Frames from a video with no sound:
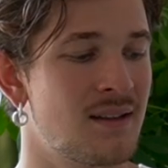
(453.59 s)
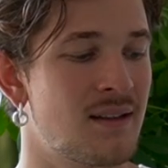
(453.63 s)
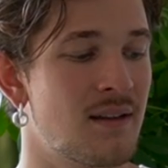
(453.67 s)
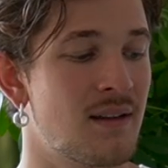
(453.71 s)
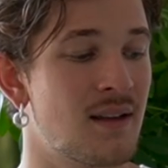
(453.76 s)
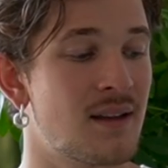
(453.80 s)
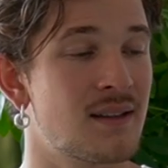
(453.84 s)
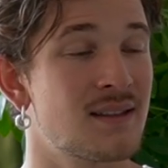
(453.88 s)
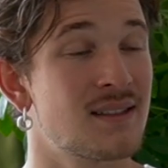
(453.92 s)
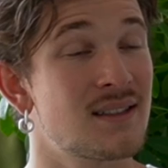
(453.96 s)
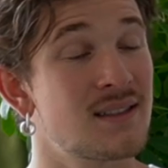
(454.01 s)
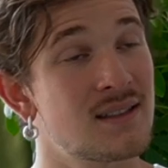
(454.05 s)
the
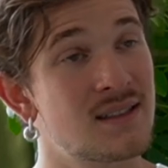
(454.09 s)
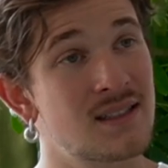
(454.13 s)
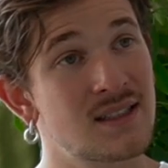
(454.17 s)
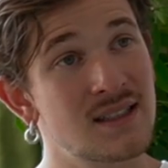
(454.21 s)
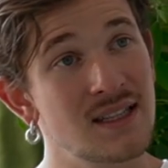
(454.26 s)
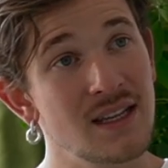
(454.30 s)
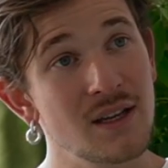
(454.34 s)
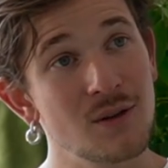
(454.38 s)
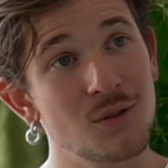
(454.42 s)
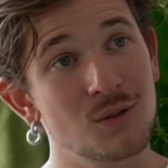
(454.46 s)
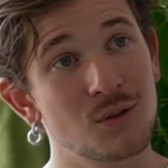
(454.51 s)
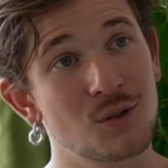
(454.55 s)

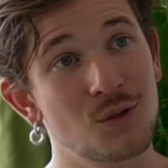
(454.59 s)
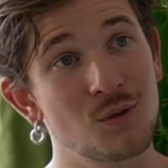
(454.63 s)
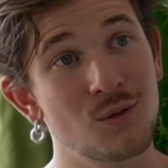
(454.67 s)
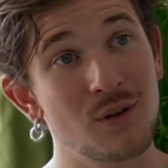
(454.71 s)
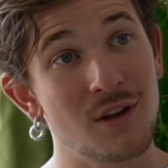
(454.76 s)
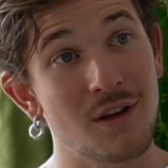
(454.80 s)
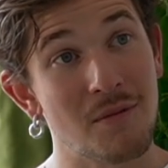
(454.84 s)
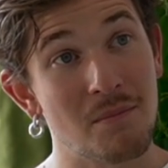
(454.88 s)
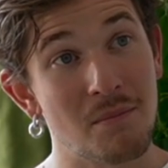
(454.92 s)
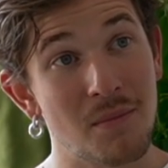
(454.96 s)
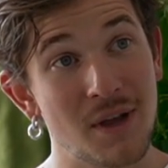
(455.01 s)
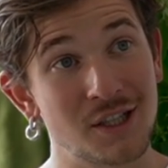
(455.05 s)

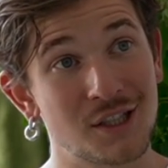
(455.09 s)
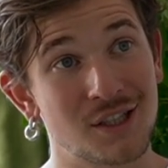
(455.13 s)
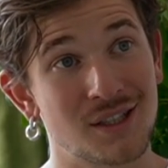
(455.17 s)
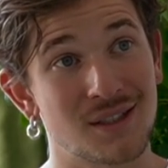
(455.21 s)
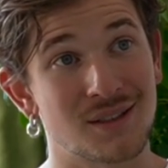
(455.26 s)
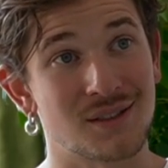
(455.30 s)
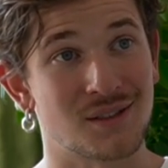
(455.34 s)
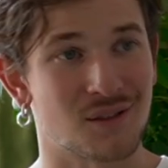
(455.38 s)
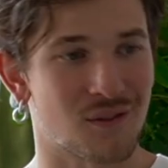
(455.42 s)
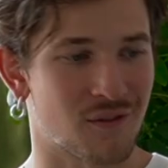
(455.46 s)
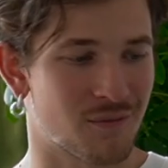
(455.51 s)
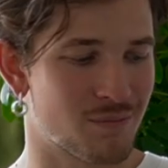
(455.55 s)
CO2
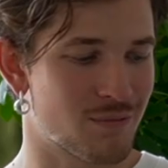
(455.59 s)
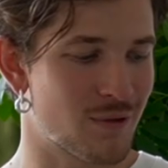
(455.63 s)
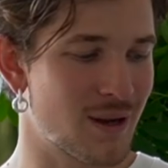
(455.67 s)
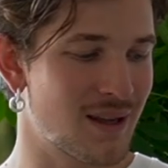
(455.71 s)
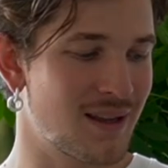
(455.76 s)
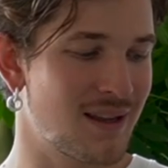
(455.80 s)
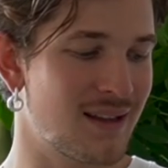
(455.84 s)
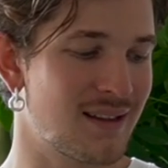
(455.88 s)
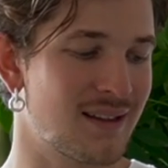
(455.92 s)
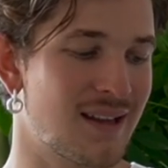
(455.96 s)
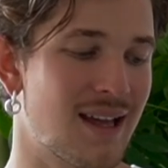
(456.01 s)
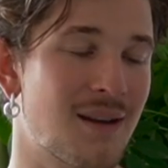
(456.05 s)
emissions of
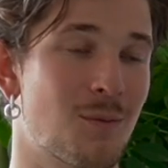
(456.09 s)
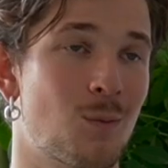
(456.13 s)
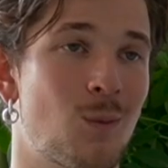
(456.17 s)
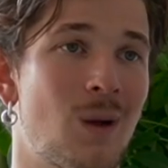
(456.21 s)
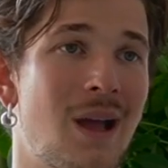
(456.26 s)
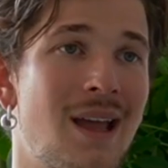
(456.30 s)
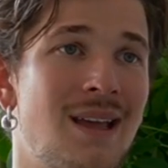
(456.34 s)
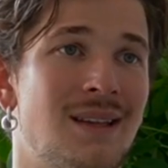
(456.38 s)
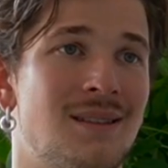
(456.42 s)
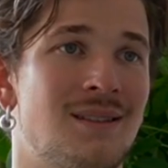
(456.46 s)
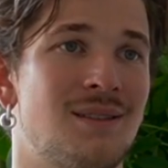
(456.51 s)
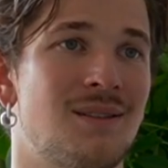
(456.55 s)
bringing that
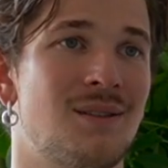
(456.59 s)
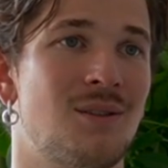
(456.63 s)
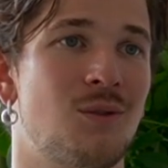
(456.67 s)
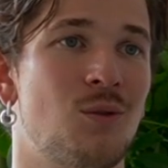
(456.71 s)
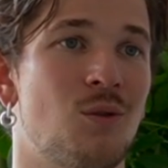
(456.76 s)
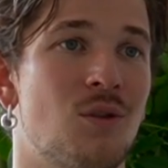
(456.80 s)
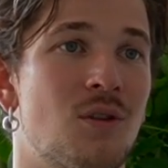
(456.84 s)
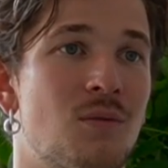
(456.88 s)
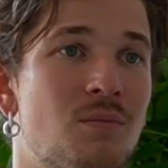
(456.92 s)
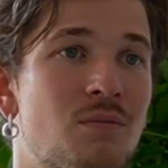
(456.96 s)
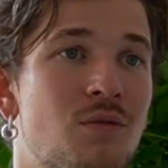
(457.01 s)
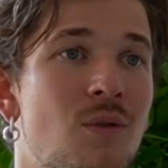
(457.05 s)
waste
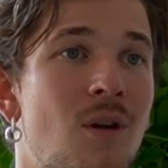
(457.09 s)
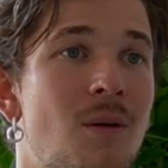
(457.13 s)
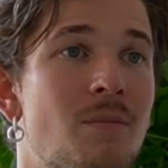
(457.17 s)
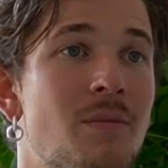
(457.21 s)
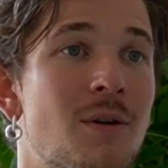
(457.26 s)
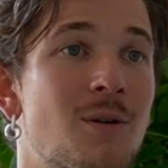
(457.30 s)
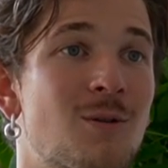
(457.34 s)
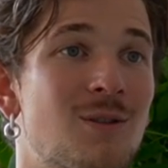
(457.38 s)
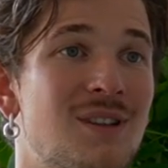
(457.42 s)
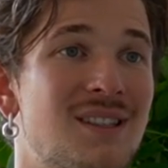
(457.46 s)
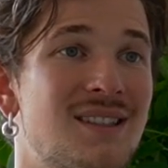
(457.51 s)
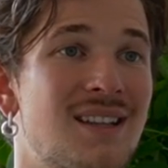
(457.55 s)
to a
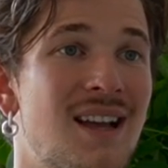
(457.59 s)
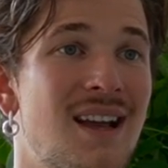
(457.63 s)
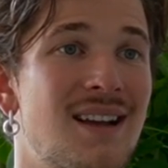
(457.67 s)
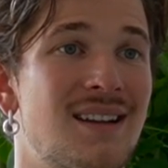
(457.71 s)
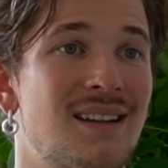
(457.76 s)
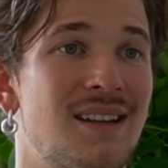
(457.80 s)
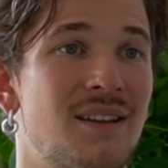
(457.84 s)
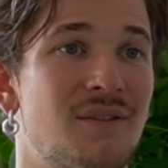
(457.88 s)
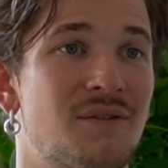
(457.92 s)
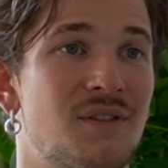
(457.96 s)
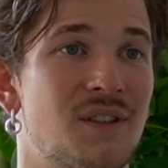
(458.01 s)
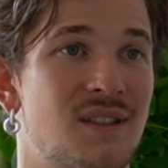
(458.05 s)
proper
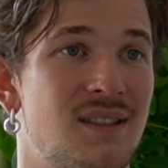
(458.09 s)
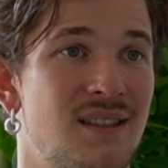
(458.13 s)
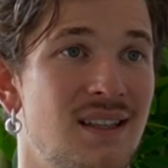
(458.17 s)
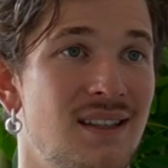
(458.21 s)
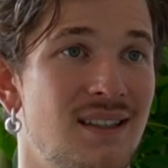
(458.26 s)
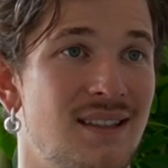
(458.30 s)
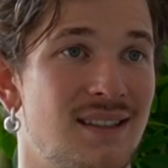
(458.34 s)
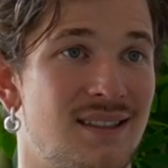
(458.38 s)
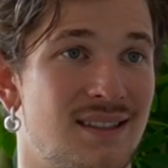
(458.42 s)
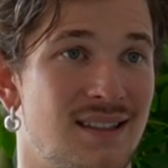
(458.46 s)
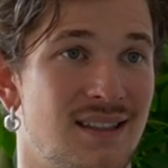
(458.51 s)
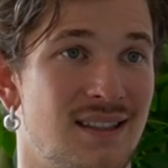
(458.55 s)
recycling
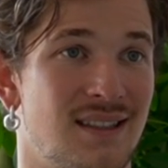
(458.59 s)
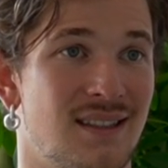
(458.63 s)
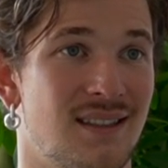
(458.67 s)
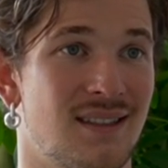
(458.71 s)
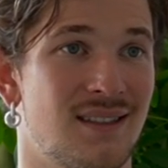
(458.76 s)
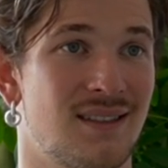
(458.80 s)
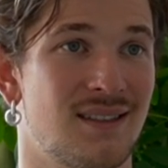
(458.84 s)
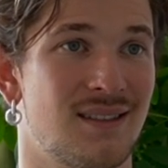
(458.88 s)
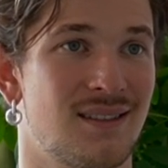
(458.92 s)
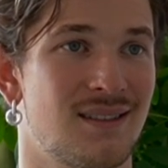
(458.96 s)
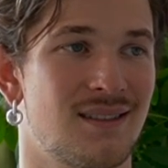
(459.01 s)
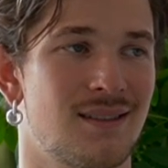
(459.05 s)
facility